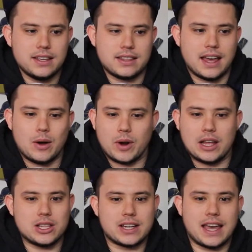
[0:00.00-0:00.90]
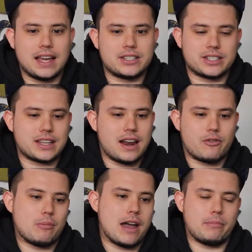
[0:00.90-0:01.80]
that when I look at just kind of
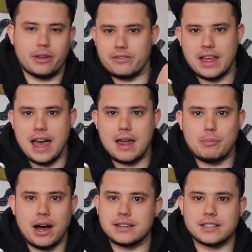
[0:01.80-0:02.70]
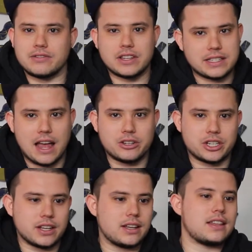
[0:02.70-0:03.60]
remind me of that positive
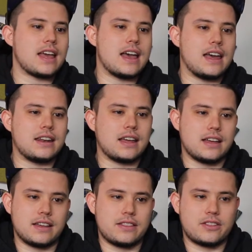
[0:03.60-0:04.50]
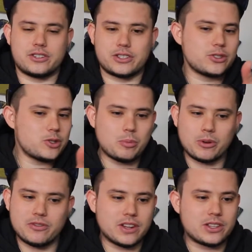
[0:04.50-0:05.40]
nostalgia, and they're just
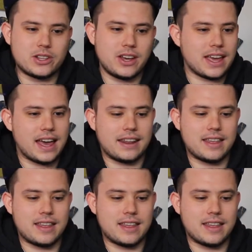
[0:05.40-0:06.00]
super fun to look at.